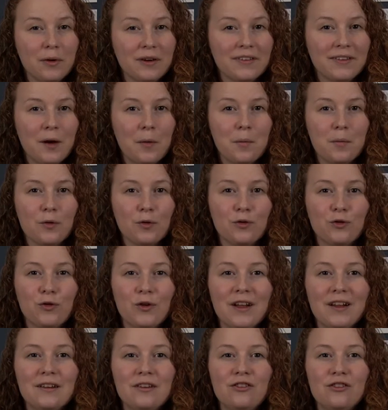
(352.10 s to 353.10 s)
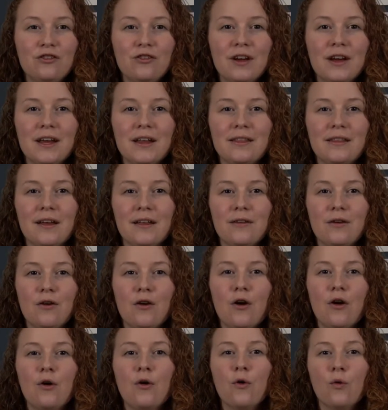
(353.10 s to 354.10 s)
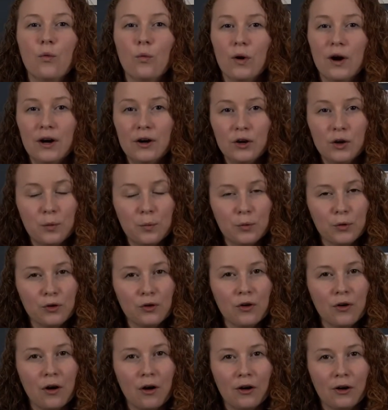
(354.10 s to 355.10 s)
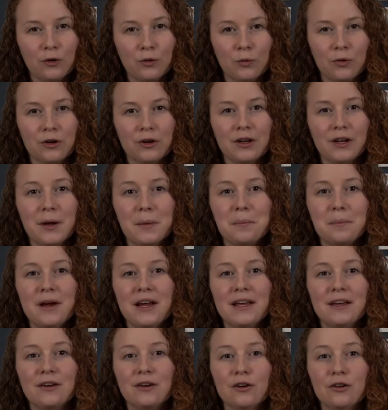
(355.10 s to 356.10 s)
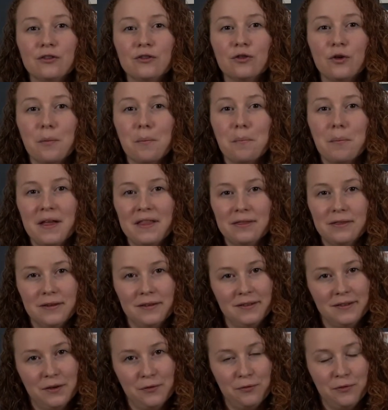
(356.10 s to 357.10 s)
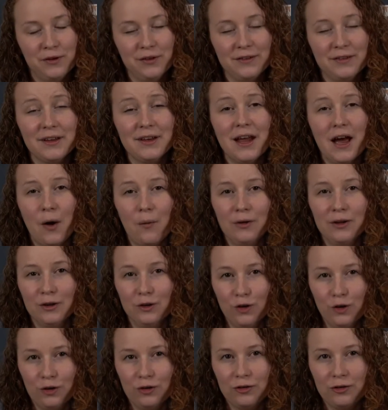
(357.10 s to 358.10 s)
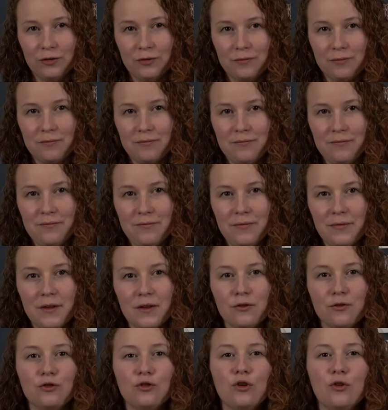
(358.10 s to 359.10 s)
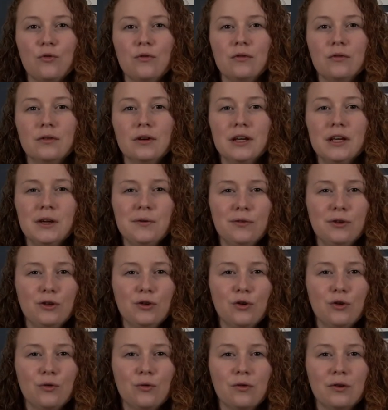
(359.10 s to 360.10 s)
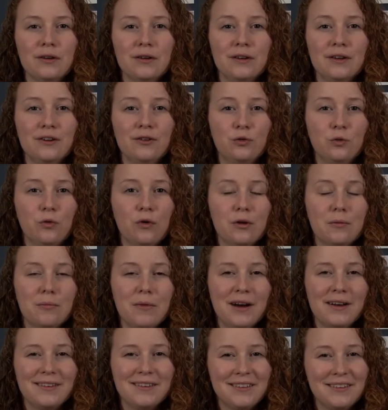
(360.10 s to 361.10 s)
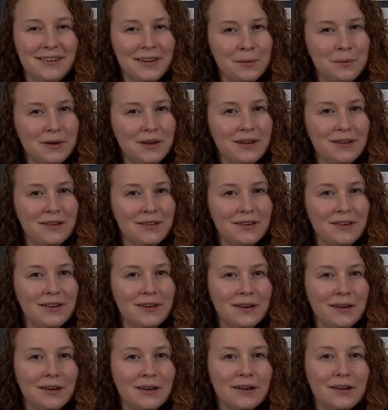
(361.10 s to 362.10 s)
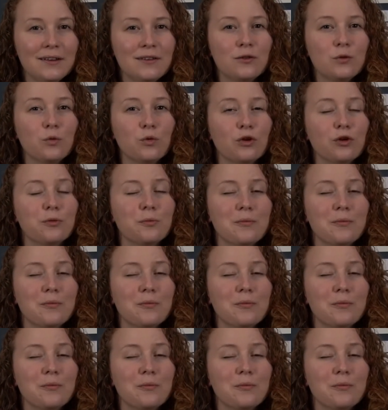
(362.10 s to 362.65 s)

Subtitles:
examples to illustrate that where you put your artwork can make a tremendous difference in how it looks. So even though this one might seem easy, it's worth